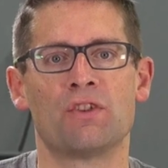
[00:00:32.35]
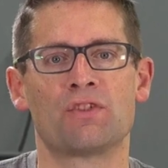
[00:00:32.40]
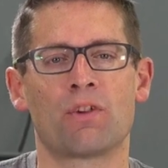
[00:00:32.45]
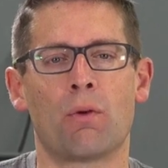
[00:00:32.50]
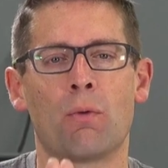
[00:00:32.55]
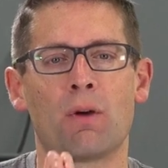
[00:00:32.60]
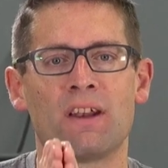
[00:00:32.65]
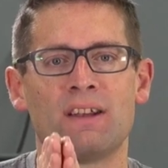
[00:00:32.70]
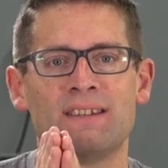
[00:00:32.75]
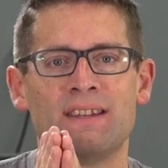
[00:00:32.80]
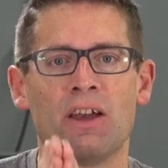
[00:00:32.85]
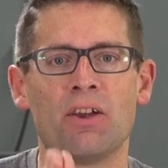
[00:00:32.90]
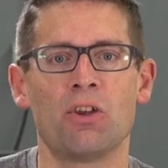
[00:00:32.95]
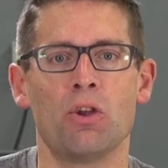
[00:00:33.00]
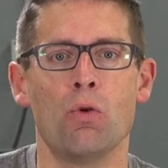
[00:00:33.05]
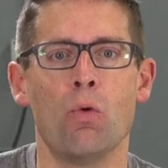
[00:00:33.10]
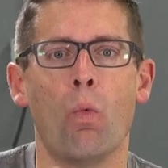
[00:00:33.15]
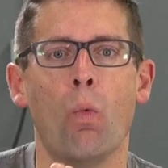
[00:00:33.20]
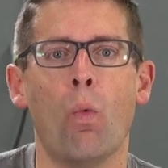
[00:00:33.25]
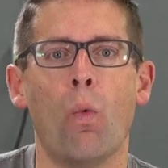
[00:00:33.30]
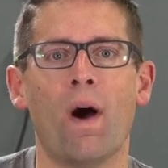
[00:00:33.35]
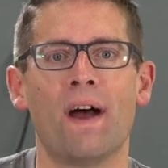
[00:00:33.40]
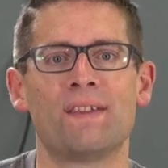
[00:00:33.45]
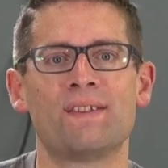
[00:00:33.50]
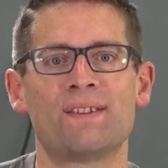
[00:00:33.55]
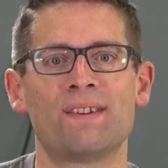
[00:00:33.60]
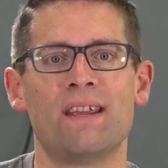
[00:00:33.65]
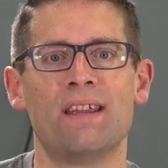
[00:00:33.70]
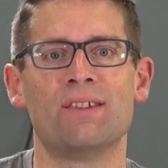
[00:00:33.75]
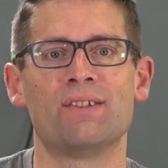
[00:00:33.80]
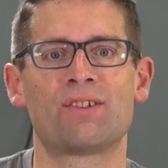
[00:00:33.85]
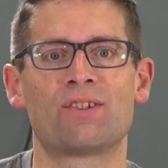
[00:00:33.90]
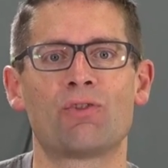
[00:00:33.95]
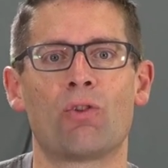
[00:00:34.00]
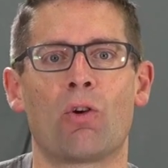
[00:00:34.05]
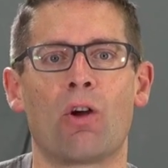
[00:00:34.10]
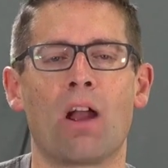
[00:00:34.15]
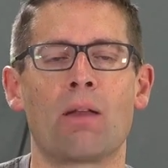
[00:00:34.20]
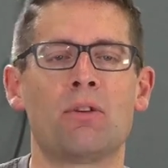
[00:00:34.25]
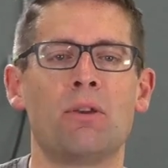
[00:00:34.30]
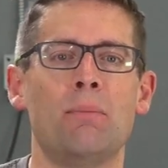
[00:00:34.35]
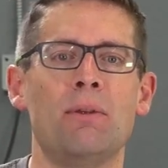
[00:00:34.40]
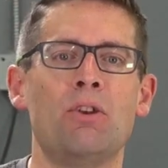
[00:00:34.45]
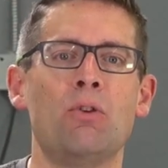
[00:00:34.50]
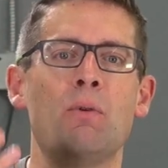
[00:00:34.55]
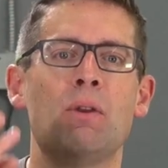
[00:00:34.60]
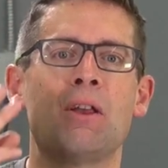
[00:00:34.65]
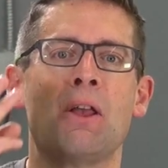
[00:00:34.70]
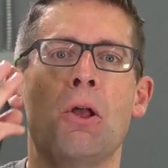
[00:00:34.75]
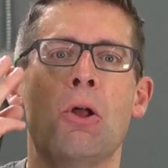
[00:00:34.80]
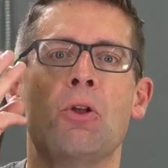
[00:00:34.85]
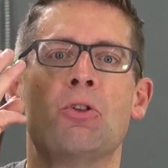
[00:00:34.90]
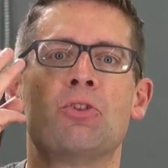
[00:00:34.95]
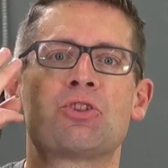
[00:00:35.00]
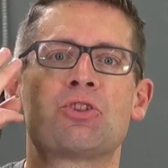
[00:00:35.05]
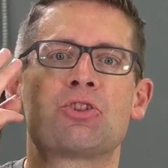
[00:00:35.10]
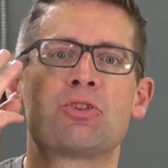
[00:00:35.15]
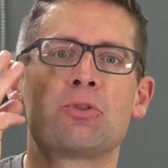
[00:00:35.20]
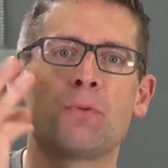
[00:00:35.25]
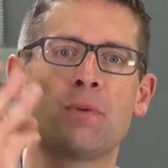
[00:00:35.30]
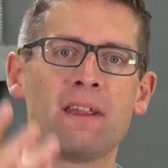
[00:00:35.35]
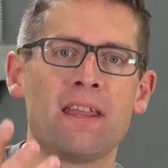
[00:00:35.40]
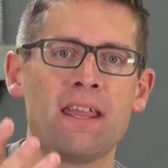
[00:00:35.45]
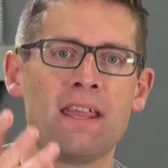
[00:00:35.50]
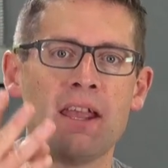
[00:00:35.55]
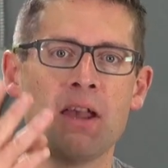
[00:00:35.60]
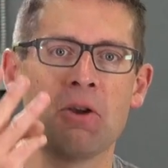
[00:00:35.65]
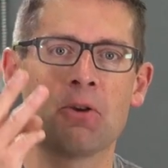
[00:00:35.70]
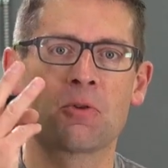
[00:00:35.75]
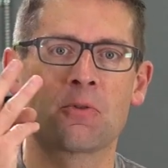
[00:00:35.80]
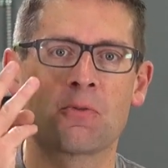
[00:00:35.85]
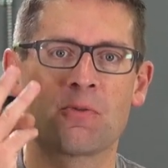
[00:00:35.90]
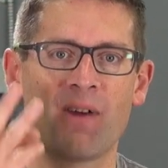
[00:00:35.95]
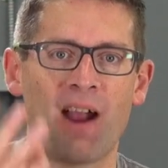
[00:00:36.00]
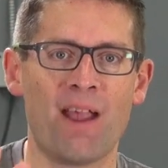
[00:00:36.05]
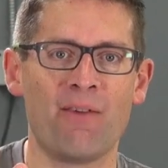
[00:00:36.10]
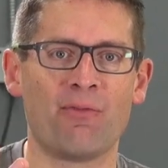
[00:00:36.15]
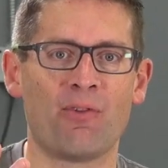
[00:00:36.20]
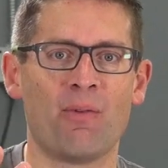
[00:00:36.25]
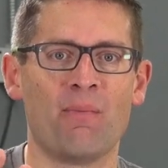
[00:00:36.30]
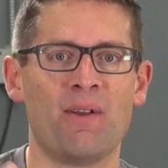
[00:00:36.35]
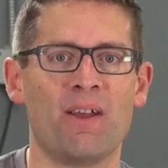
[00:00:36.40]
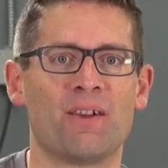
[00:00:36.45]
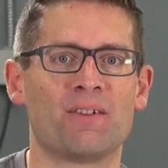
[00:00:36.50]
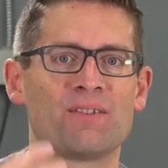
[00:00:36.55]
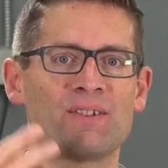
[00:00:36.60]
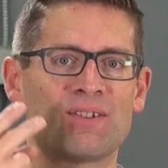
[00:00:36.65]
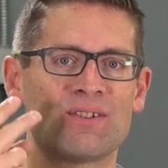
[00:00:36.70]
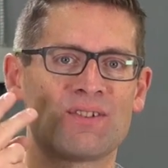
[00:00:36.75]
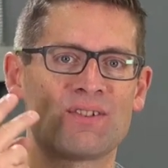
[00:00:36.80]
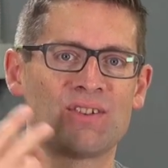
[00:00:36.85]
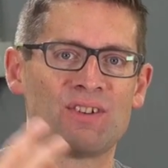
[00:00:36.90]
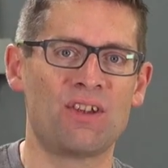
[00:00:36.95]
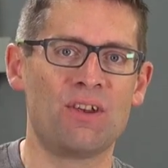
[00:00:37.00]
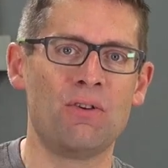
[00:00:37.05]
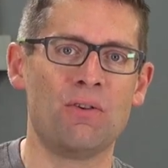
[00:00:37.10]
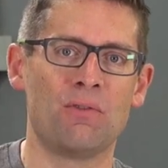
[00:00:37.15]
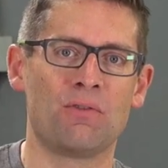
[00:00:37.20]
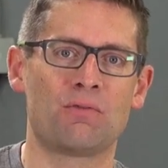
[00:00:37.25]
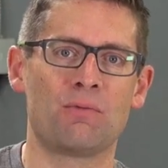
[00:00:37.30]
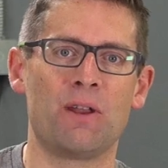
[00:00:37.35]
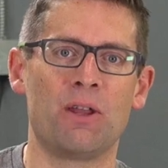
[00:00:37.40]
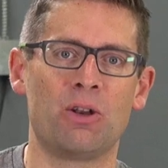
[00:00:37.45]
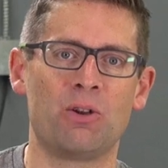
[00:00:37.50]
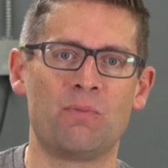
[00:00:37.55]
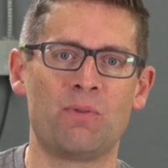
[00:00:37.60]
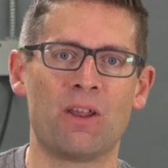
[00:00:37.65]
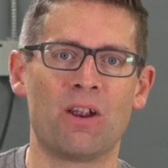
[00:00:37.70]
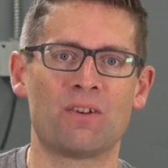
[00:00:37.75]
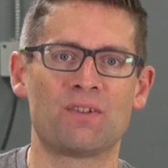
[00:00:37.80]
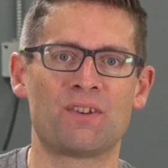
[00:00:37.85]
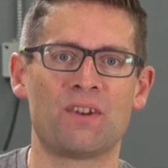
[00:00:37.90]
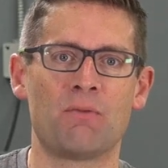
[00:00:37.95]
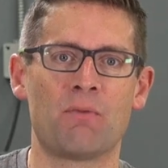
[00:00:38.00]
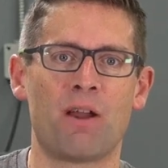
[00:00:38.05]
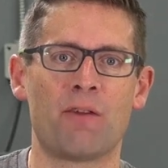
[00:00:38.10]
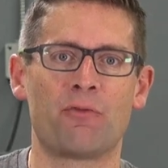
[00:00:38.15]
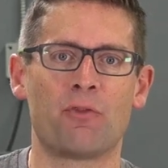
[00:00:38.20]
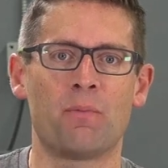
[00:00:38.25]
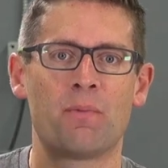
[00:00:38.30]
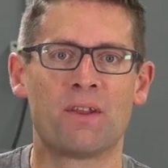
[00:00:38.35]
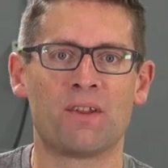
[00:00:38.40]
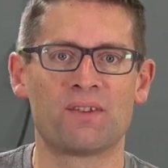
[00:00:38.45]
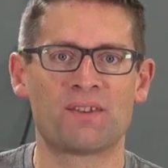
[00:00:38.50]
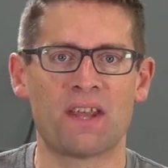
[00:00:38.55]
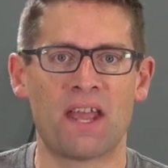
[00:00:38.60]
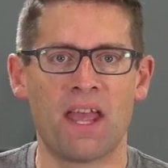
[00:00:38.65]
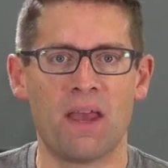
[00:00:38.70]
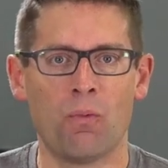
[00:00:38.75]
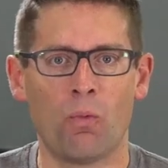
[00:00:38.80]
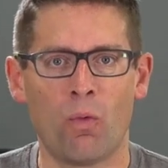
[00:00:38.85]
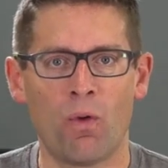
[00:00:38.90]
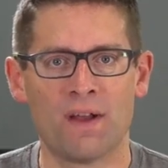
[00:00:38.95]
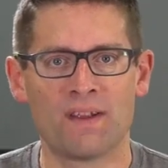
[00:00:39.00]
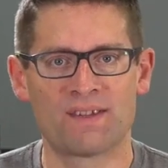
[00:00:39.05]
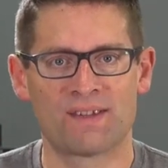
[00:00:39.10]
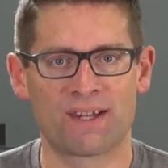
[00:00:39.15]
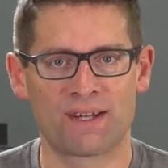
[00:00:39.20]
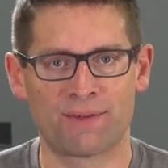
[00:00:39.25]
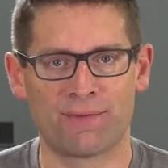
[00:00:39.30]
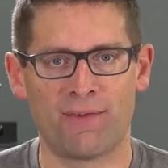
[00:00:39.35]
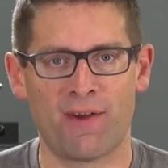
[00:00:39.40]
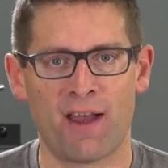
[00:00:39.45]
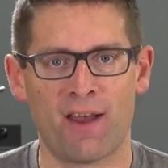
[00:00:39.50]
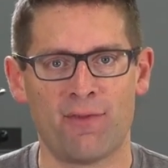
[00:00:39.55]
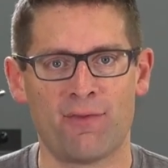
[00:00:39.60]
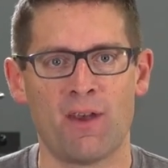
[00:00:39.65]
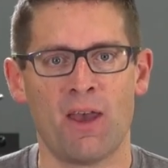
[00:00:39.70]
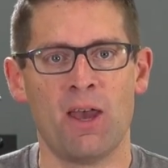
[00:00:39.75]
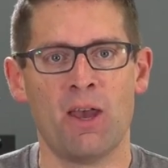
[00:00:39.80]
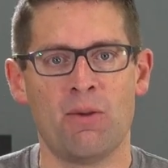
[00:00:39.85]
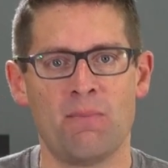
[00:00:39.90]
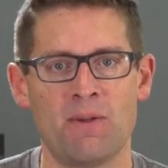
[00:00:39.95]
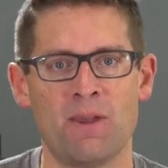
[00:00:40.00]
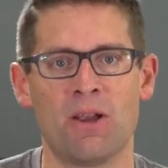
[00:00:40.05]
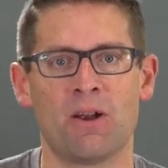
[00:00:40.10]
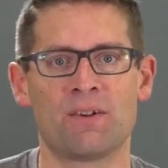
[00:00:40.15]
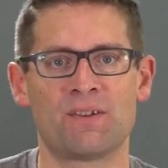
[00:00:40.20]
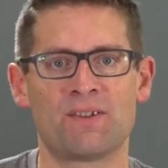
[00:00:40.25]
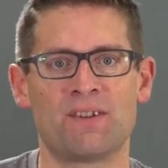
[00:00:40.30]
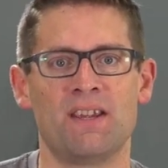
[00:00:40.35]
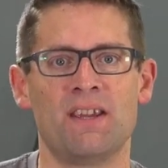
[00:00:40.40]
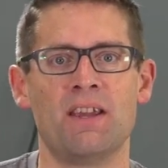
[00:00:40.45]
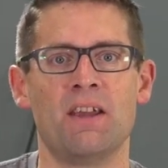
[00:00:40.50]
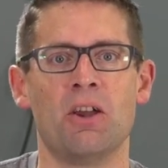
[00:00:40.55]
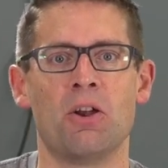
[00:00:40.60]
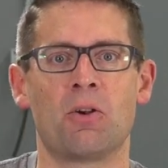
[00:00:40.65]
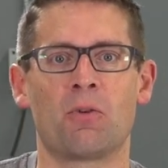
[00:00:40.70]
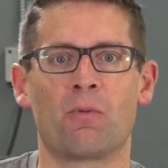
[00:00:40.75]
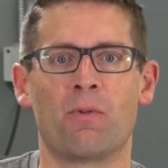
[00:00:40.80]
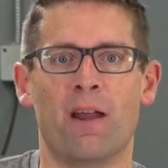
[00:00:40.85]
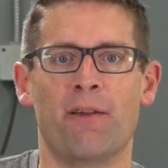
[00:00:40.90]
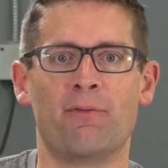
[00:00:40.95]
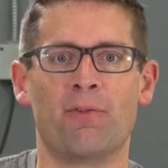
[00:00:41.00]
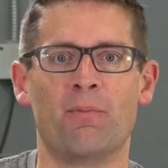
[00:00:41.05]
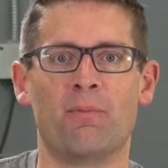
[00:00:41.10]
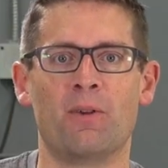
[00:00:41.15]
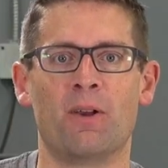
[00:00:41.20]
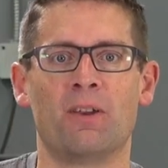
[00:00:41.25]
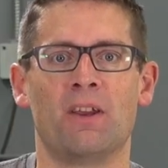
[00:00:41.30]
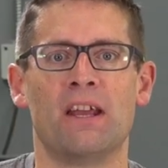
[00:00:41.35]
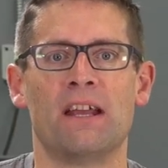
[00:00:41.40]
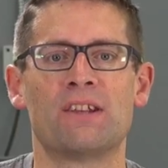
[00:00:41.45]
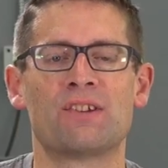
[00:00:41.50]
So I want to tell you what's in store. I'm going to be doing three rifle builds, two three hundred P R C rifle builds and one six point five P R C rifle build.